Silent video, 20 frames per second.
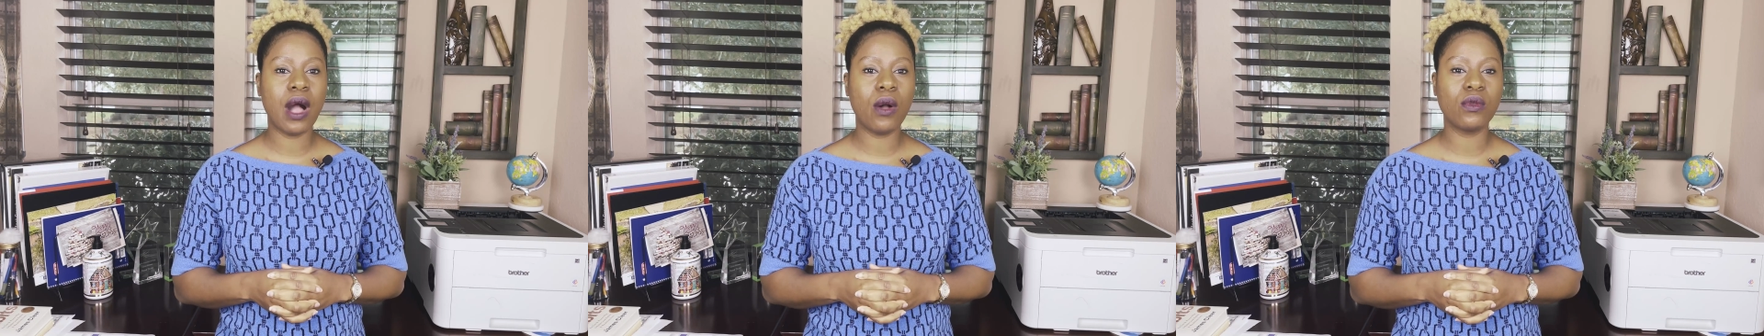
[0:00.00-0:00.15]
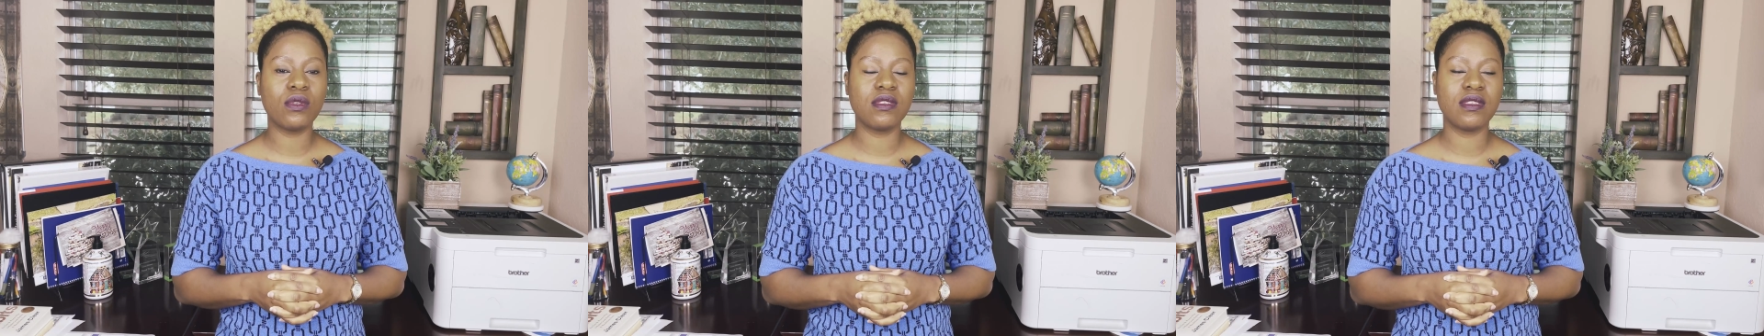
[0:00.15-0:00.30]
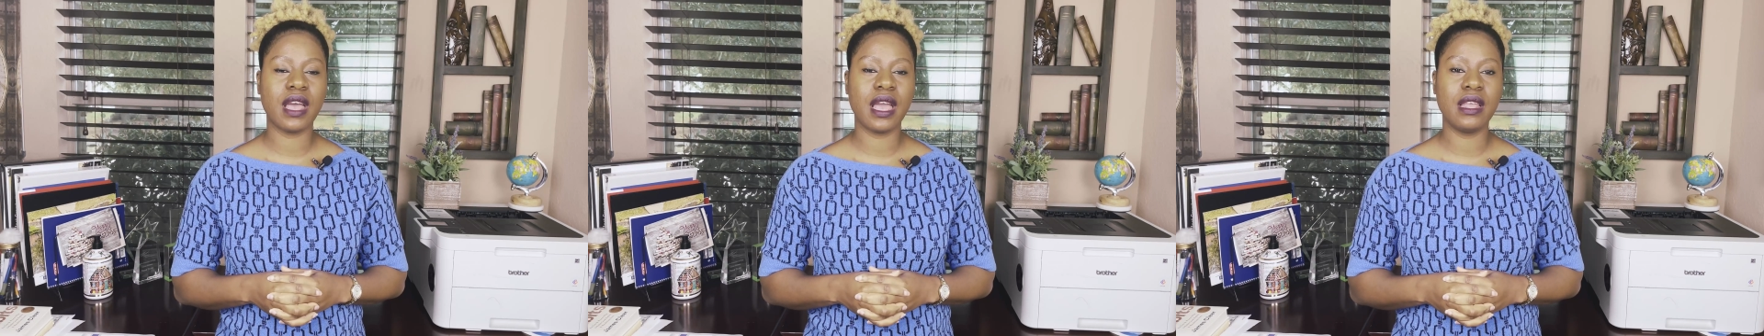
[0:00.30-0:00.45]

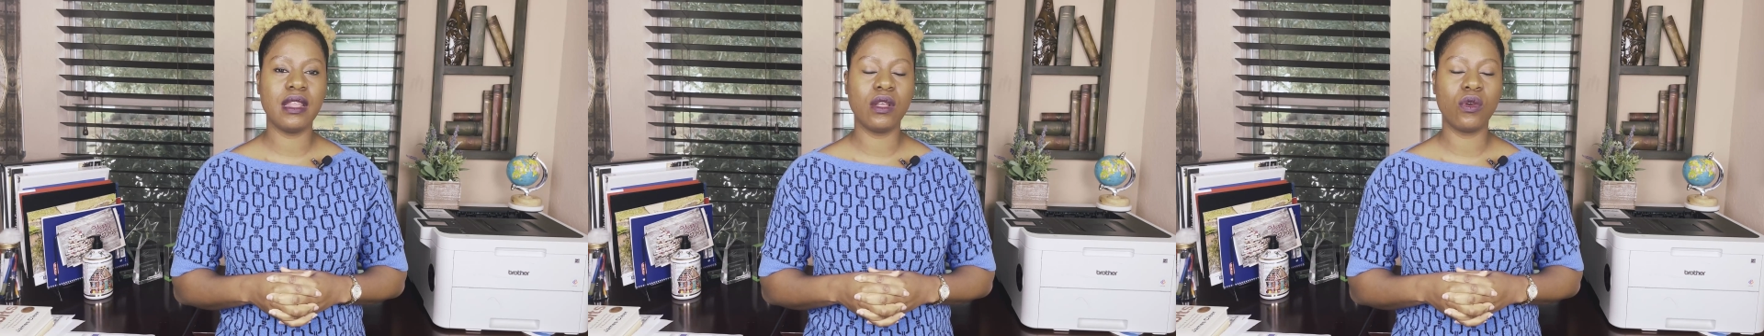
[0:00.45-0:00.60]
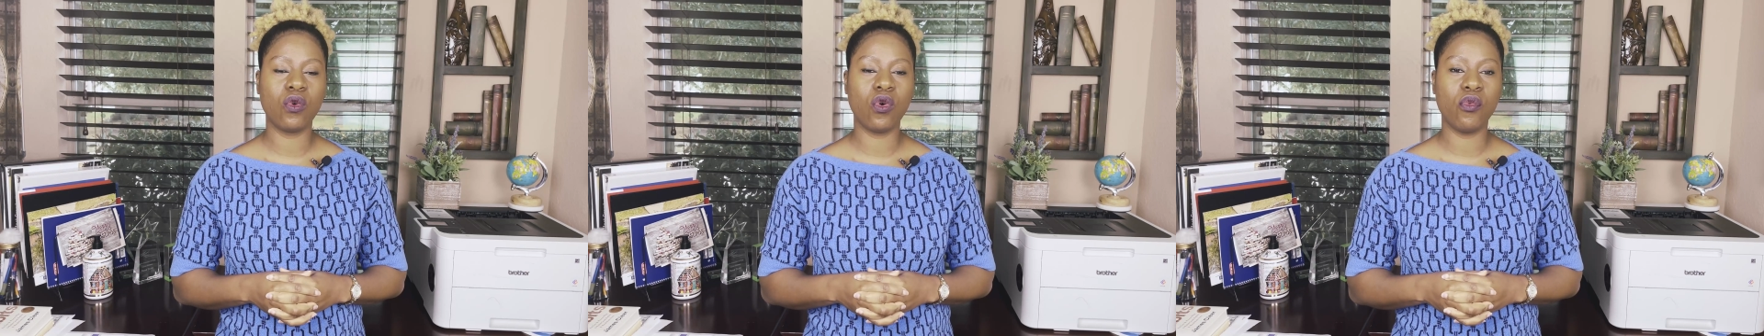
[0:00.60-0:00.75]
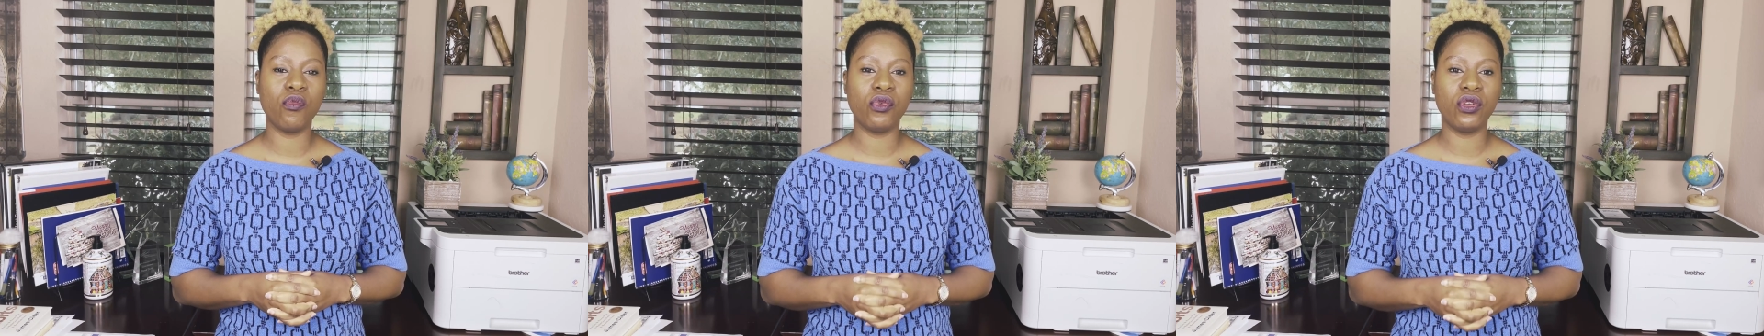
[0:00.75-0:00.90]
outside the
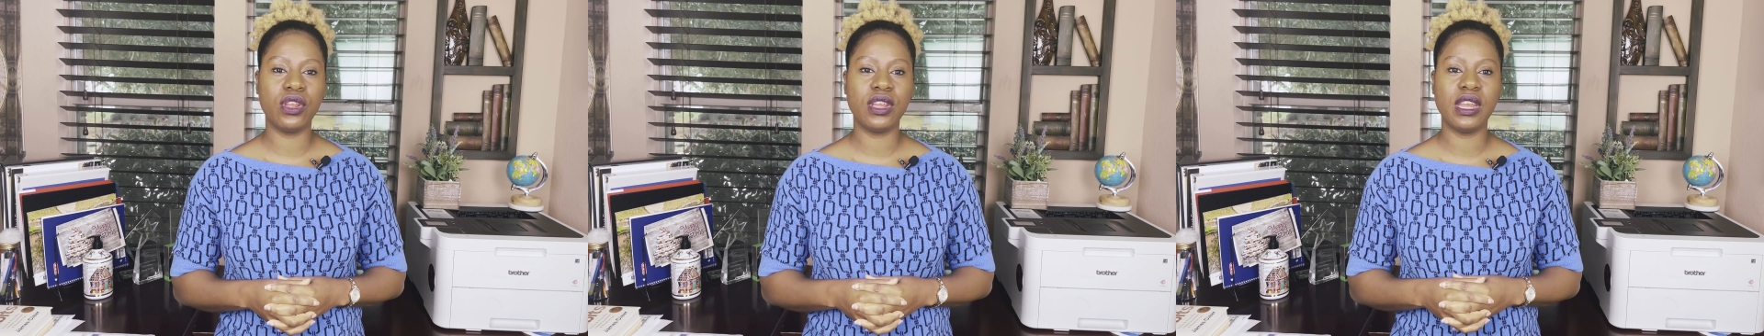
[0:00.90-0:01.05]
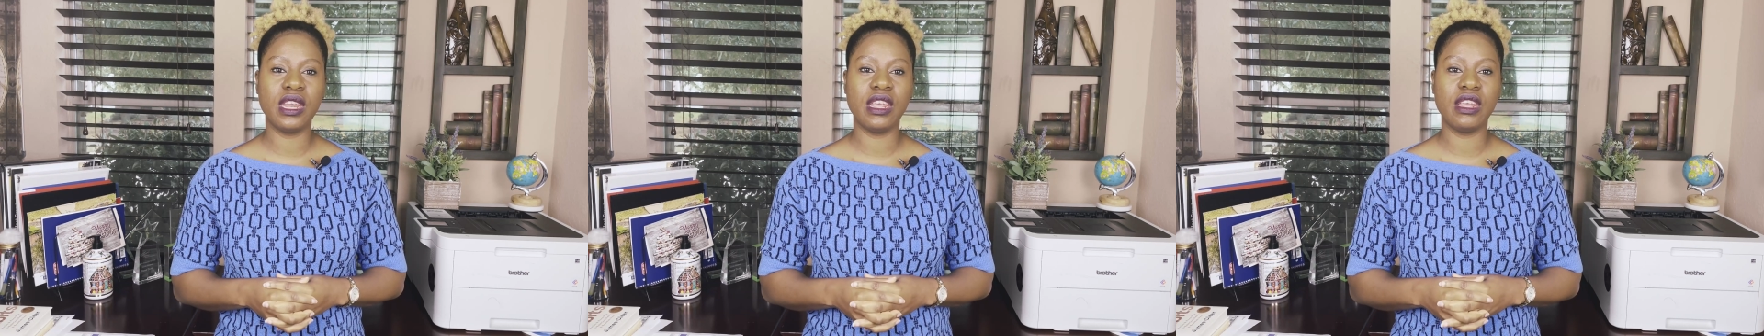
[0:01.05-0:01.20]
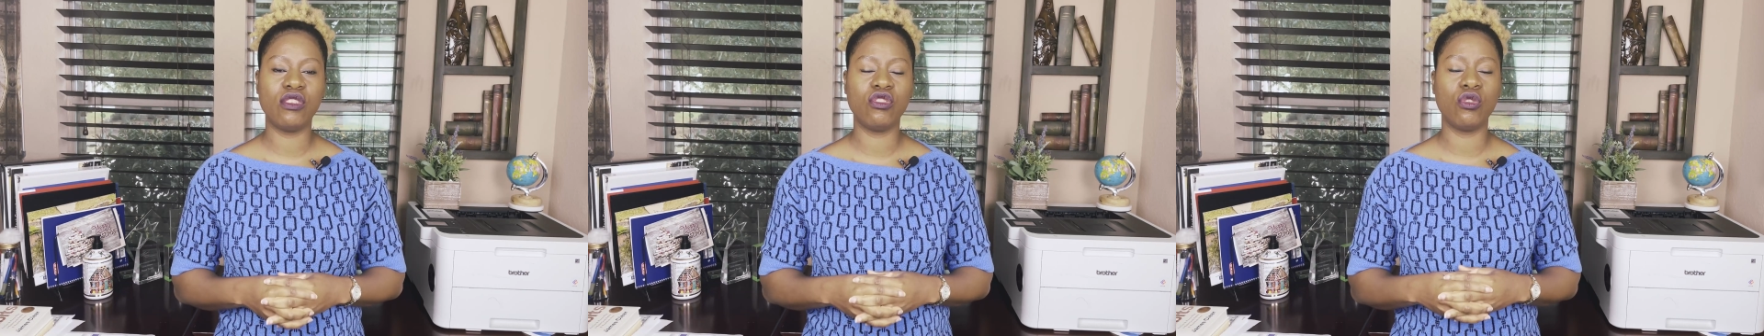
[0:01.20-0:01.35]
community.